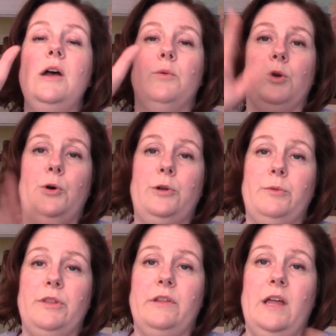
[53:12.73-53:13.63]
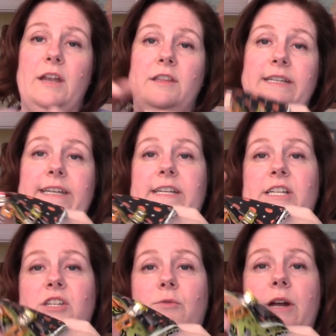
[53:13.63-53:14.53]
we're going with a lot of the 10-inch
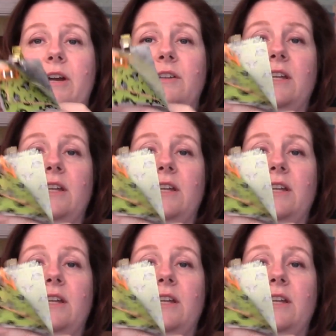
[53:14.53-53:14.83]
squares.